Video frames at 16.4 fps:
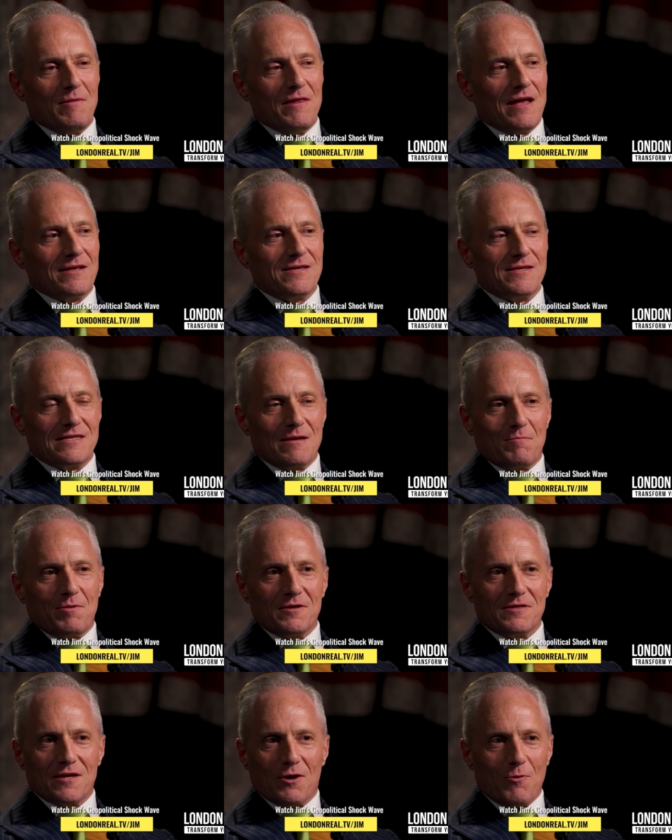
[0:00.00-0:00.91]
maybe that's a
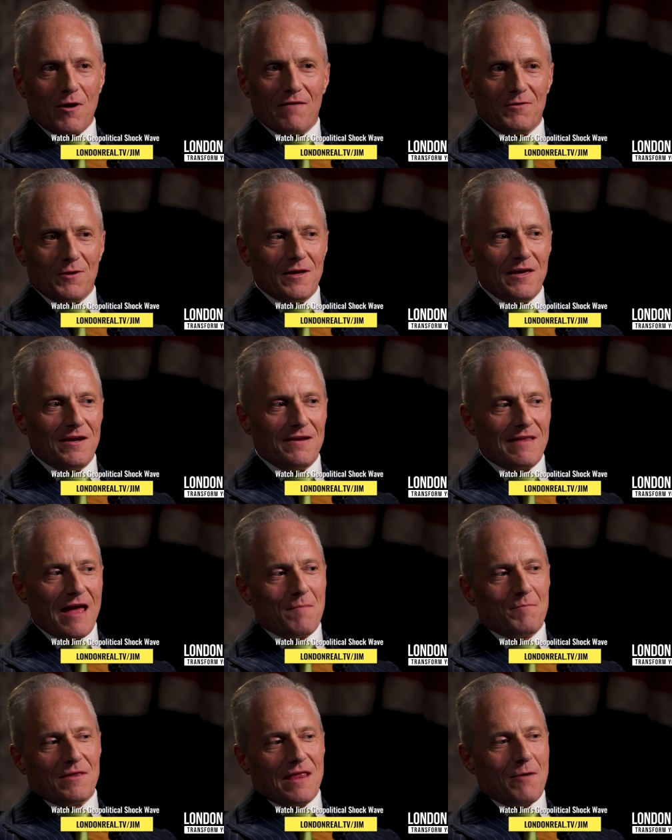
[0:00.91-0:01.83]
simplistic way of looking at
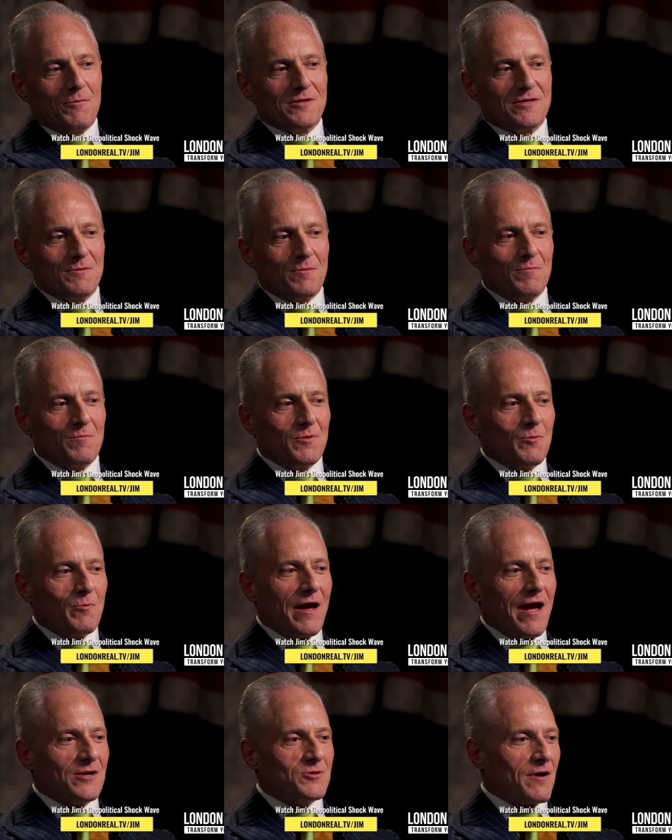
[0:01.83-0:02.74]
that but that was the,
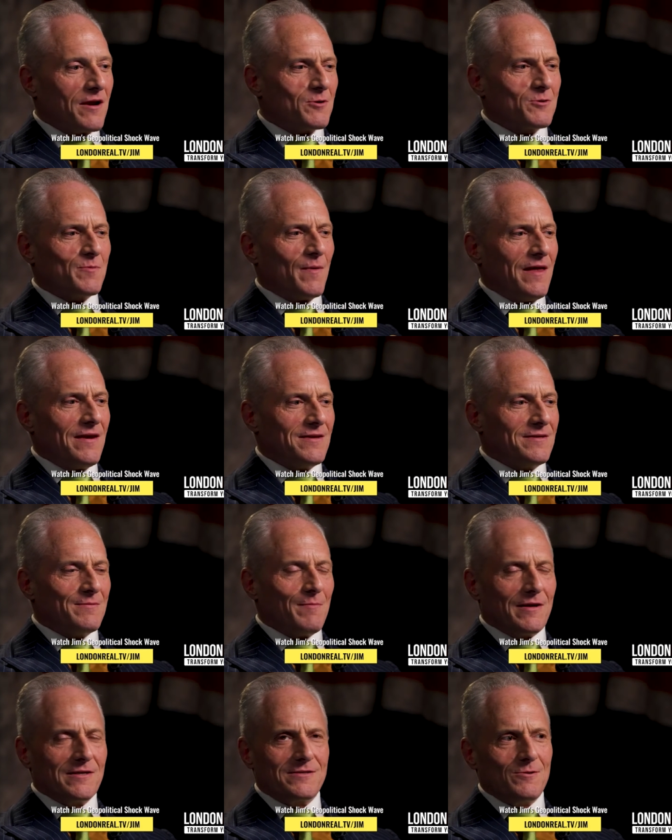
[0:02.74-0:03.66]
the way i try to explain it
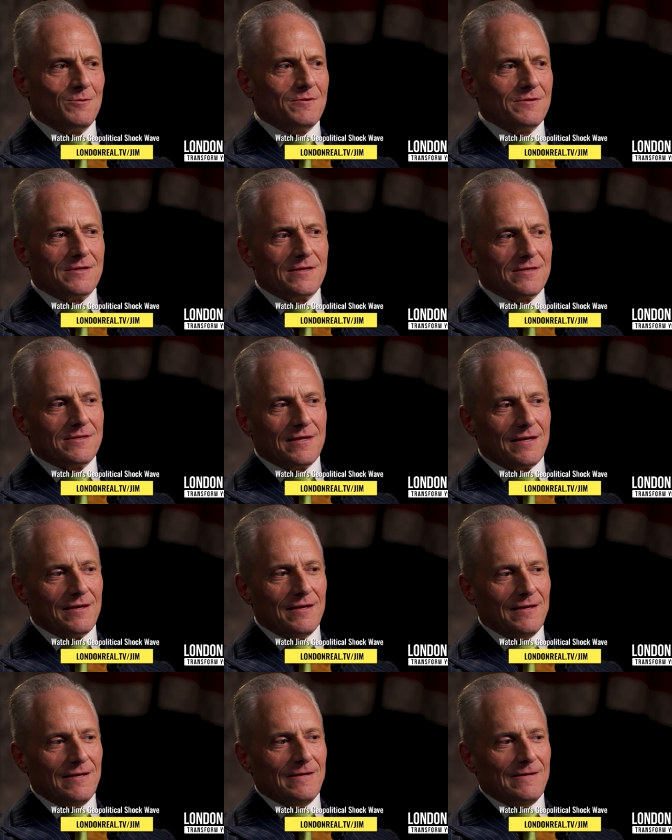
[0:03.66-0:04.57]
to my students is
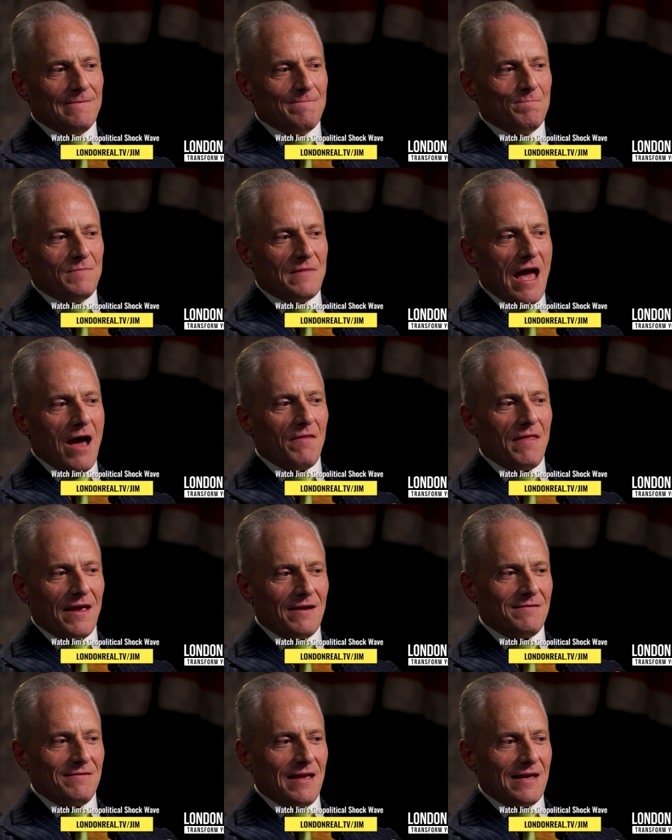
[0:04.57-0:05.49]
that now
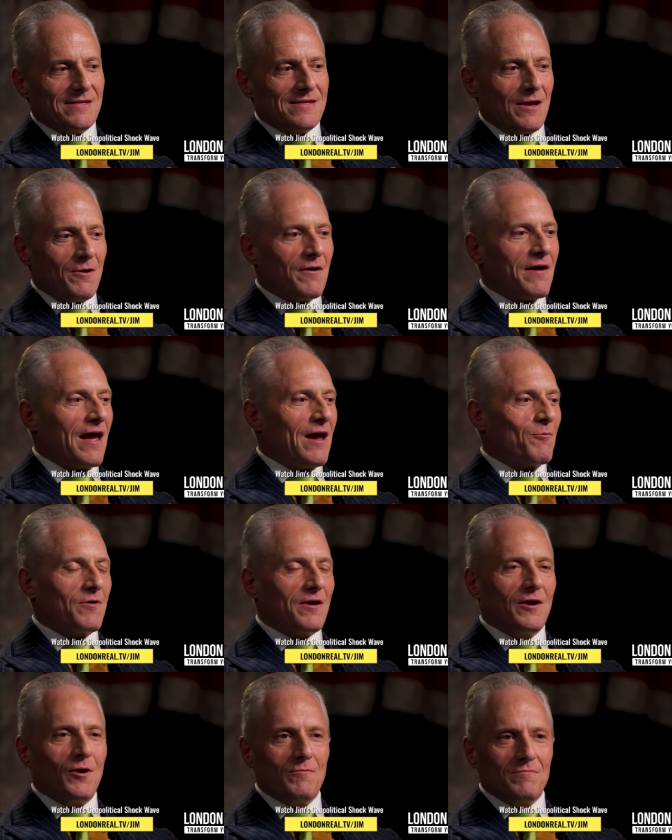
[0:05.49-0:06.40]
they, they said okay
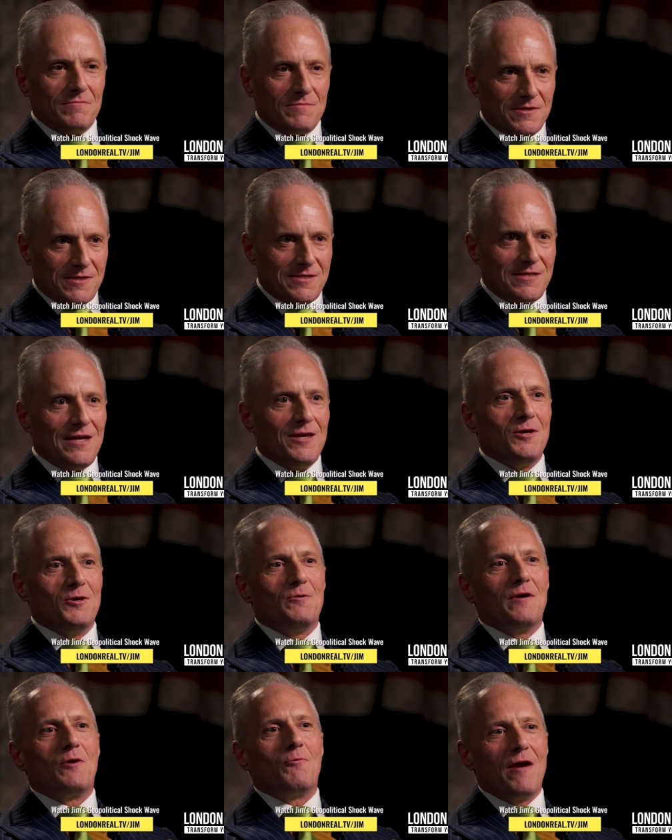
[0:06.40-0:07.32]
we're going to see
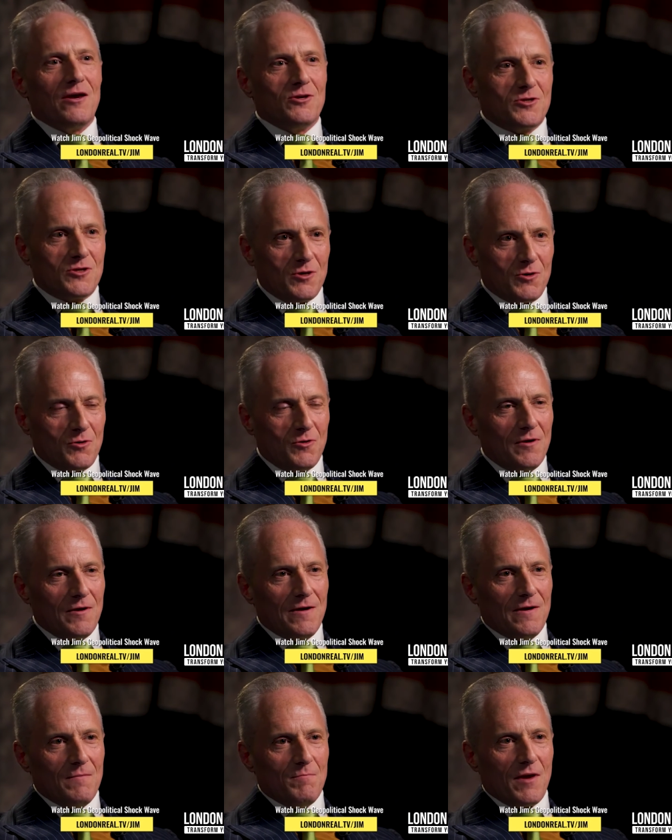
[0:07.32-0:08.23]
you and raise you
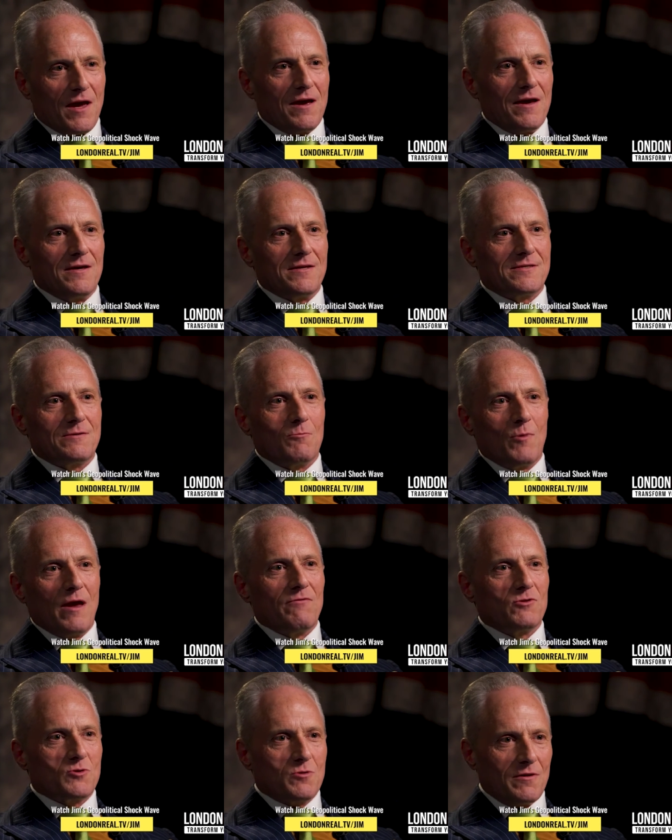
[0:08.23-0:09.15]
because
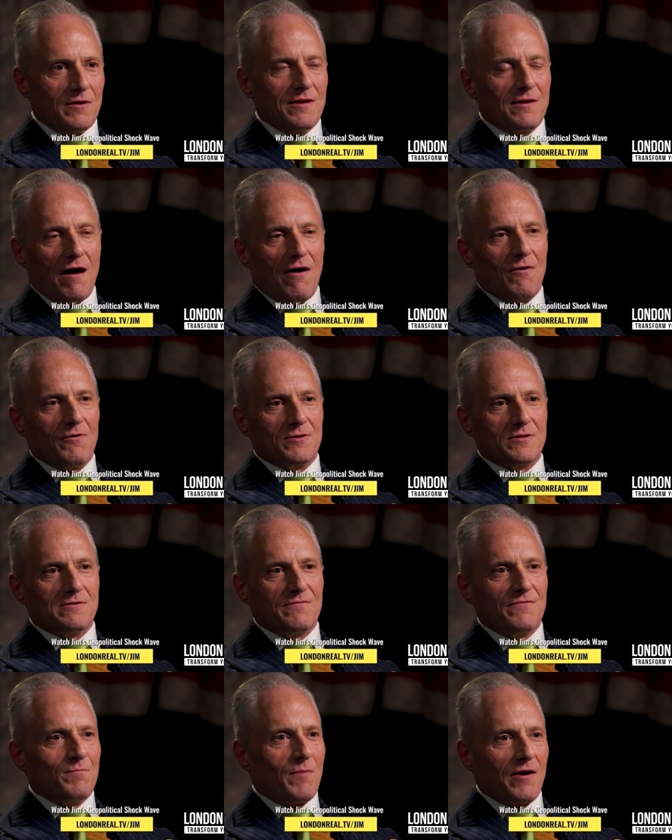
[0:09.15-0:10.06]
we have a trillion
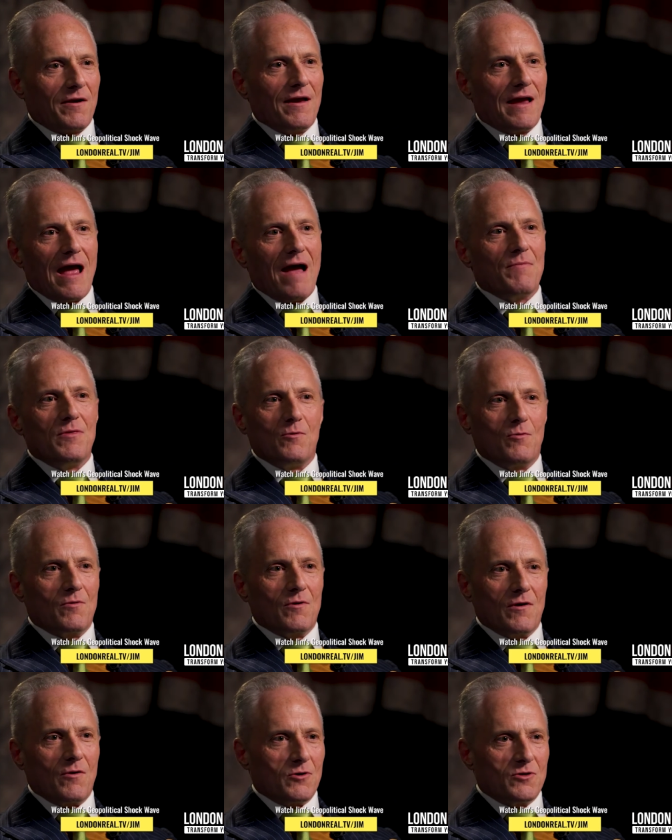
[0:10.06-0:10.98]
dollars of market cap that
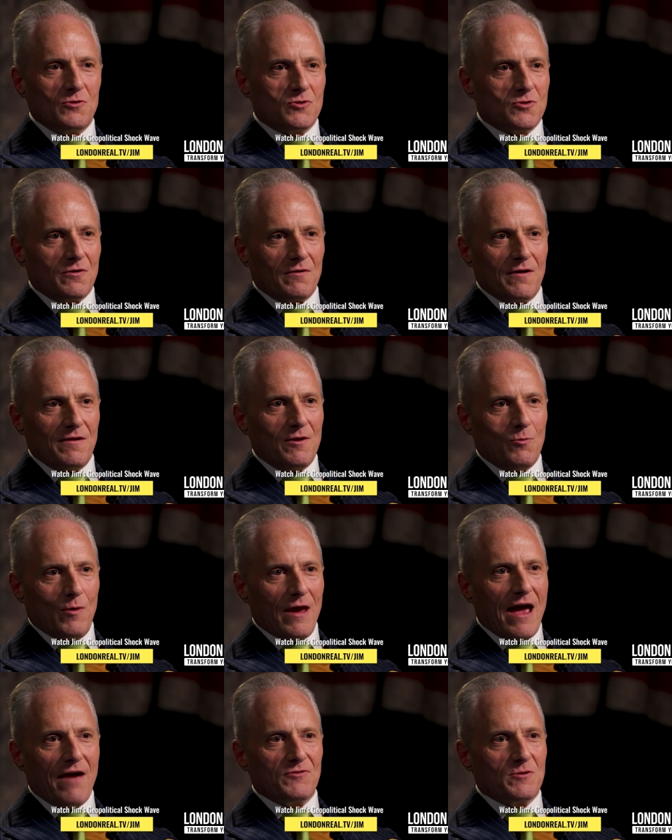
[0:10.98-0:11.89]
we're, or two trillion that
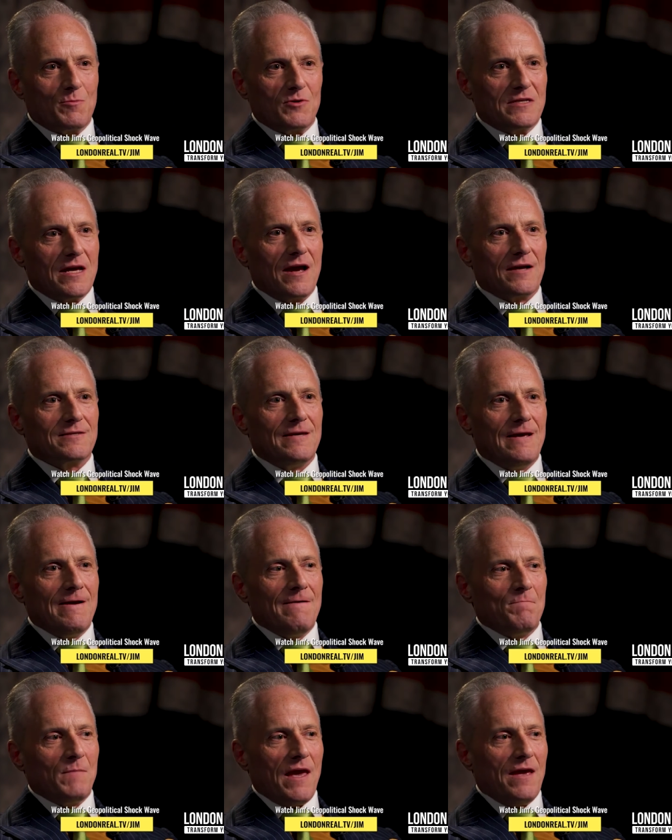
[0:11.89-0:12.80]
we have to protect
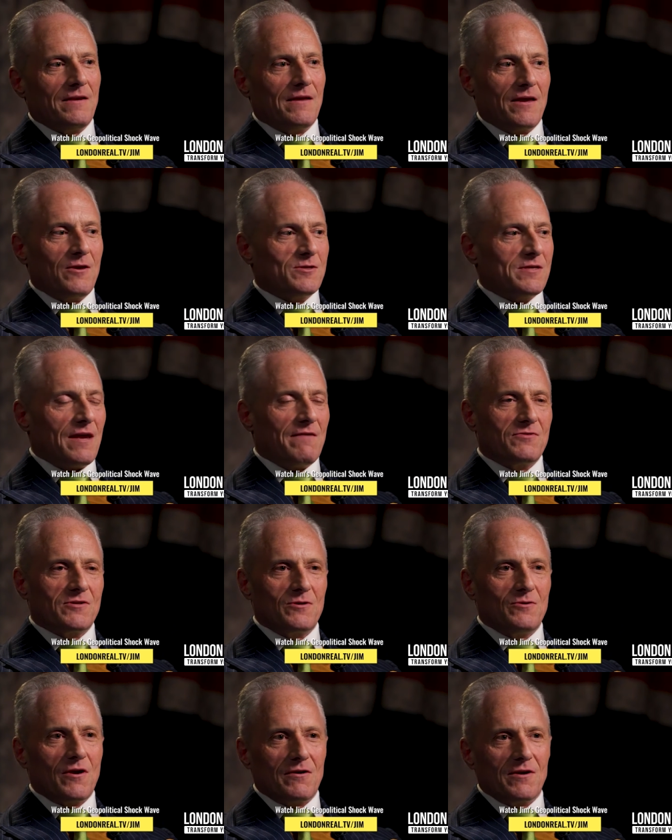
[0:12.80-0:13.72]
and like you said if
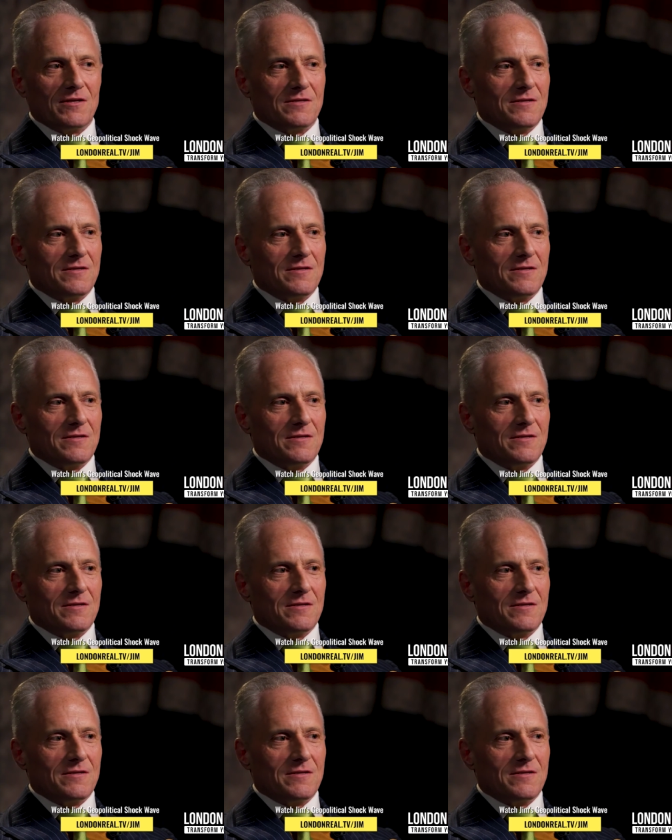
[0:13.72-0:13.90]
Sundar